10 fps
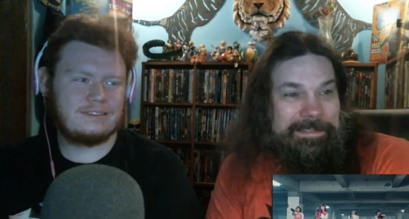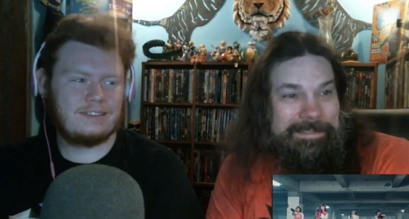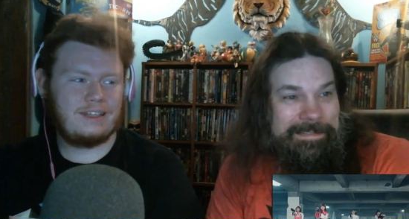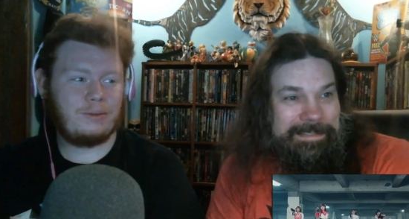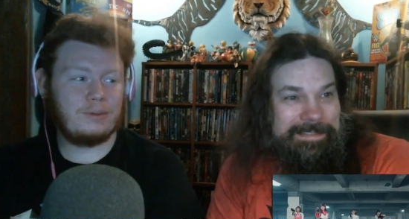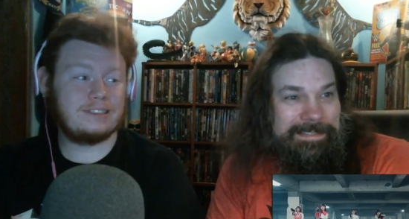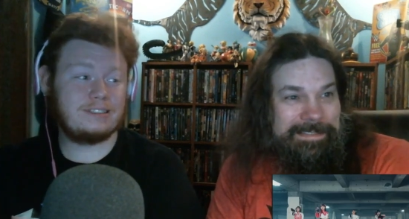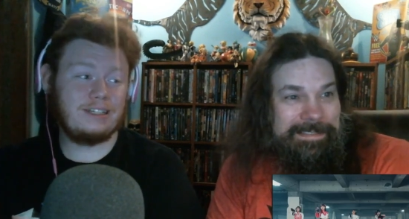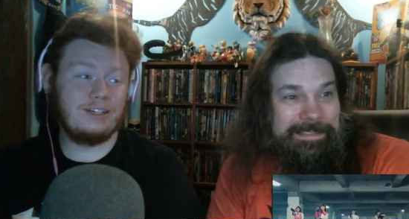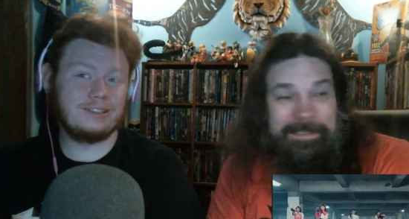Speaker 1: Yeah, what's
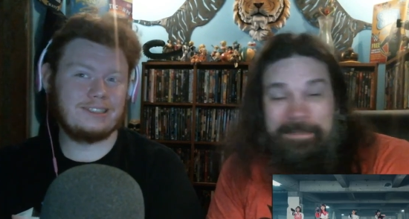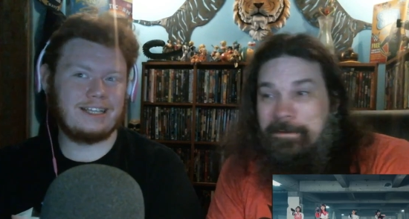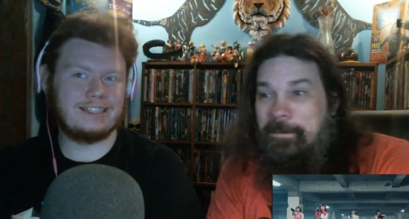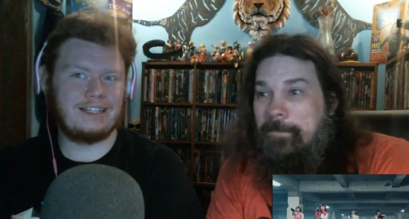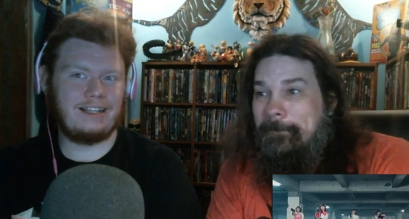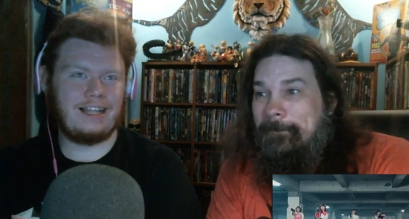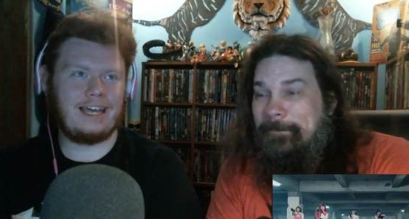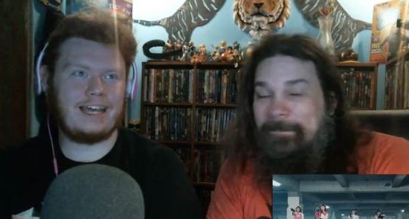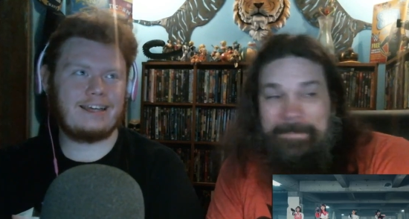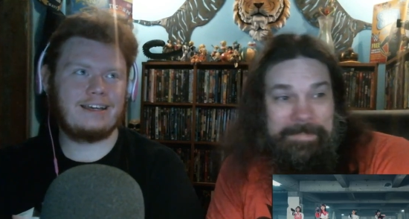interesting is they'll
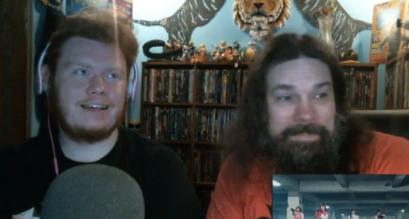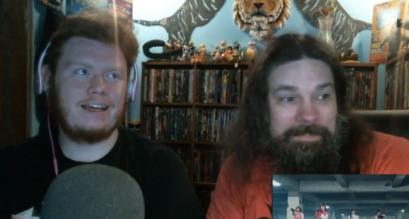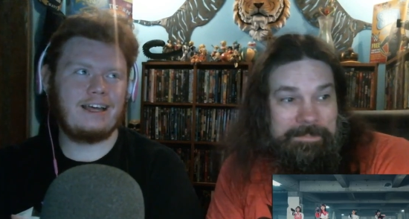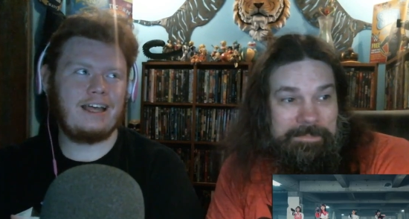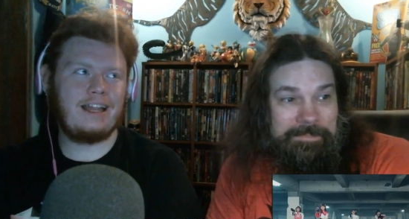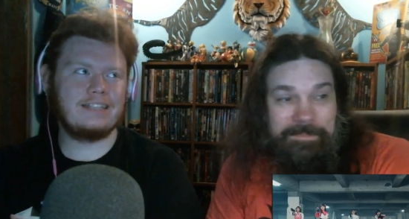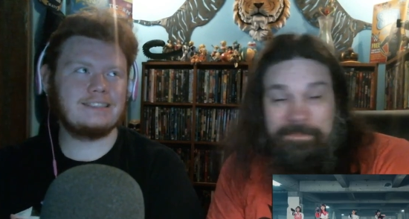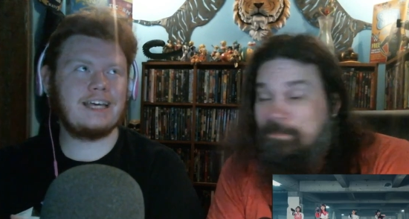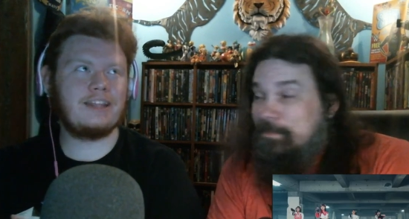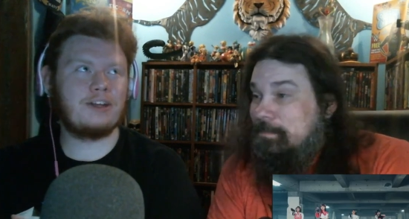like... Let's say
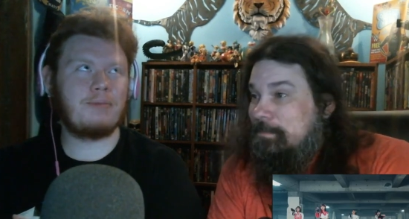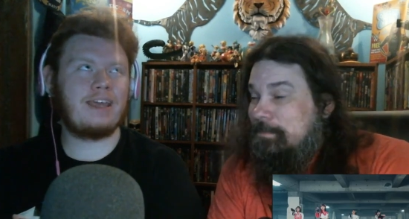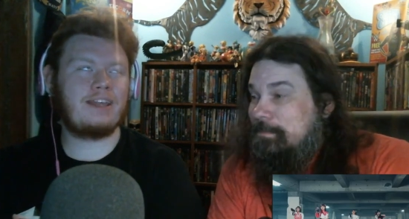they're make